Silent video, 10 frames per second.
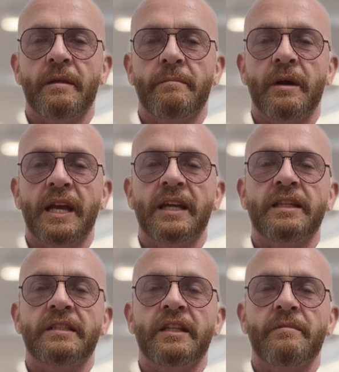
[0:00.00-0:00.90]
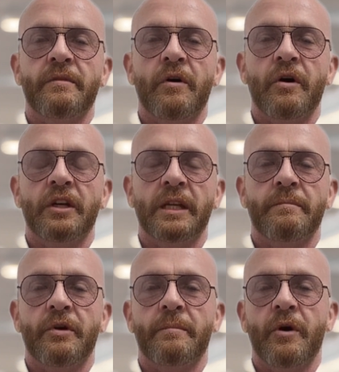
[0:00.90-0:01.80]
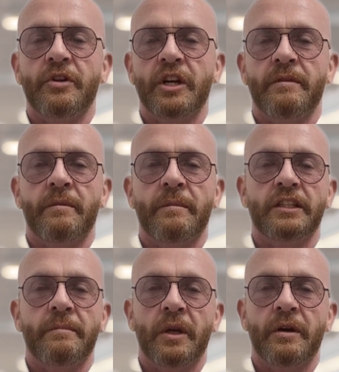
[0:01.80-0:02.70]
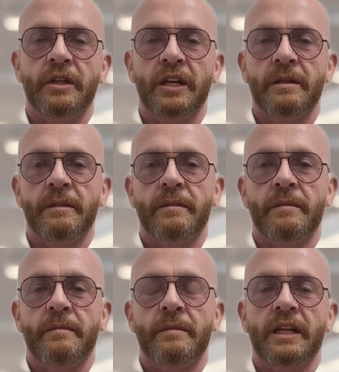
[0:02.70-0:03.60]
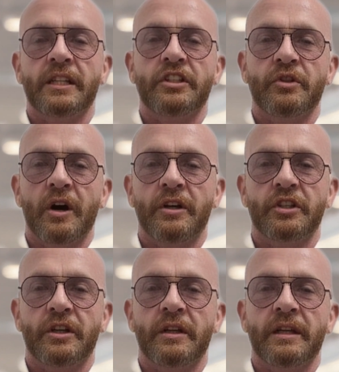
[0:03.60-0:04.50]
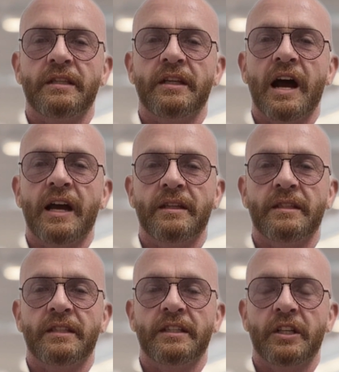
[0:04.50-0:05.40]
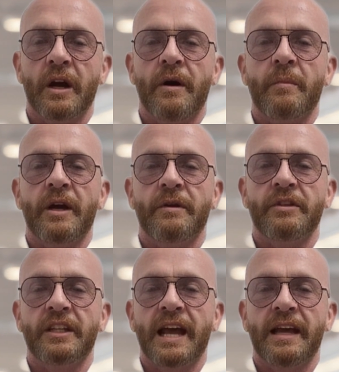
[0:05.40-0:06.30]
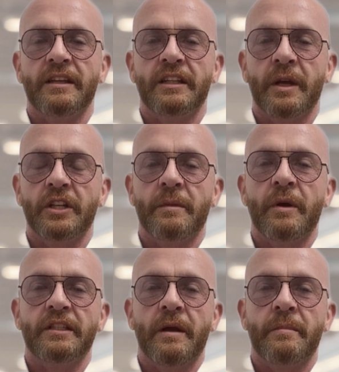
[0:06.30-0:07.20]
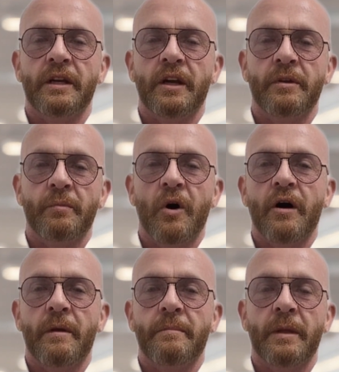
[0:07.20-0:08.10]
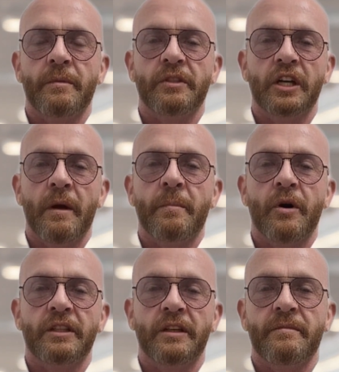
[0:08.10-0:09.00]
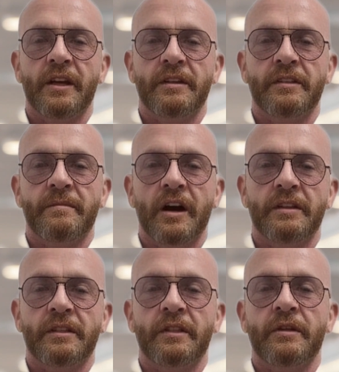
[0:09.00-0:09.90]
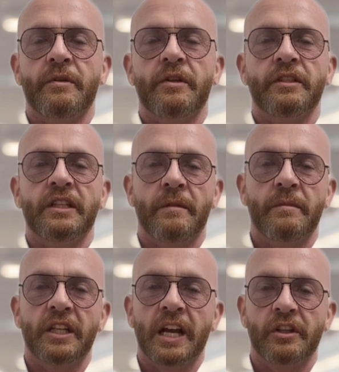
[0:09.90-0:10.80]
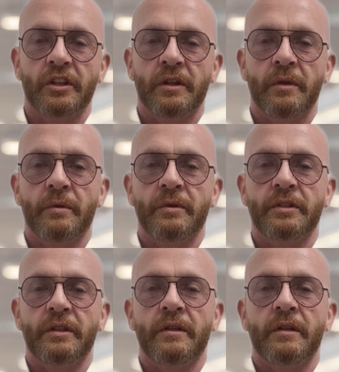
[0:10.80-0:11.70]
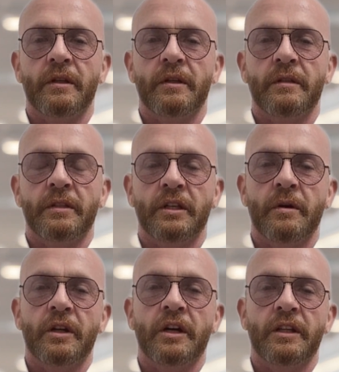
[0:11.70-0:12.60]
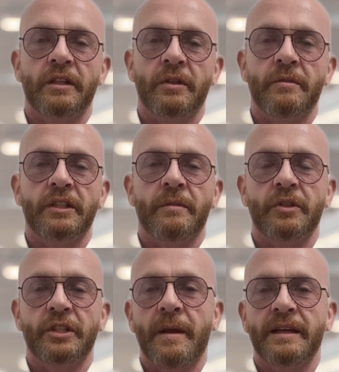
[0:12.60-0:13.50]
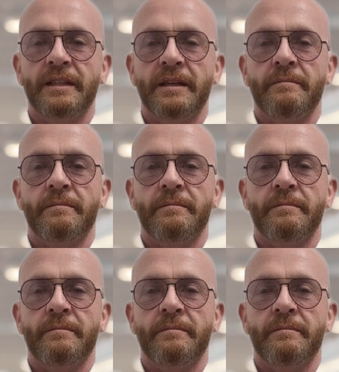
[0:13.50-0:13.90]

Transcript: But NEC4 keeps your project from exploding. It's structure, it's guidance, it's knowing where you stand, especially when something goes wrong and people start pointing fingers faster than you can say retention clause. So learn it, use it, respect it.